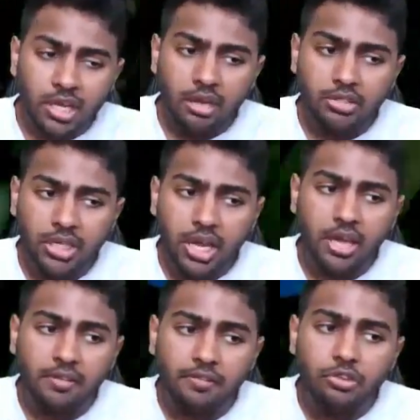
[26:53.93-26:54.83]
count hit.
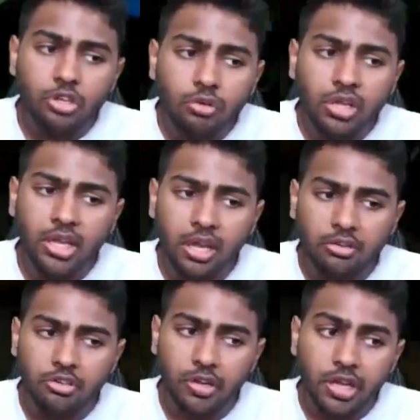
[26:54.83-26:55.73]
And if you don't get
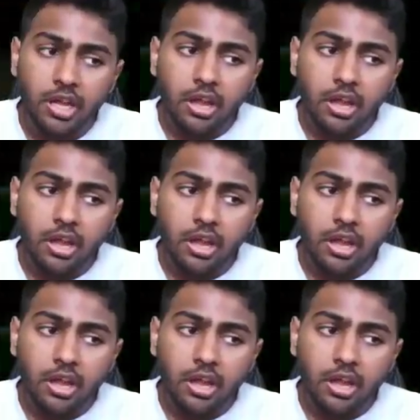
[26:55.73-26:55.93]
counter it,